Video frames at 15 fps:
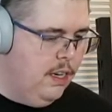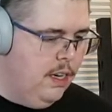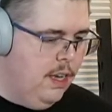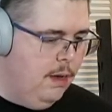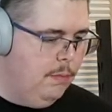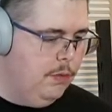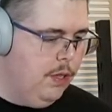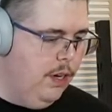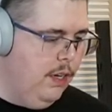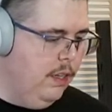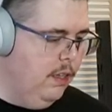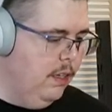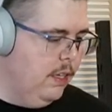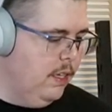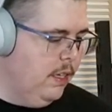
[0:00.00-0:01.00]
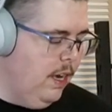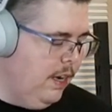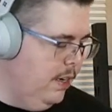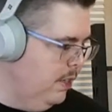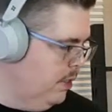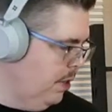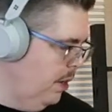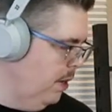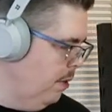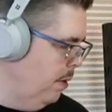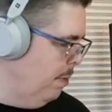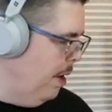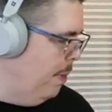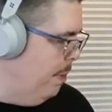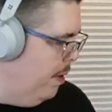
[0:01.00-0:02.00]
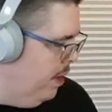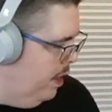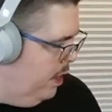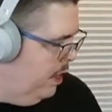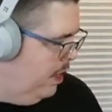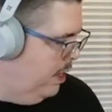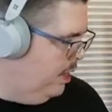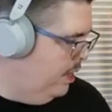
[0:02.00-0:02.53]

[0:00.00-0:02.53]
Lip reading: I'm trying to remember.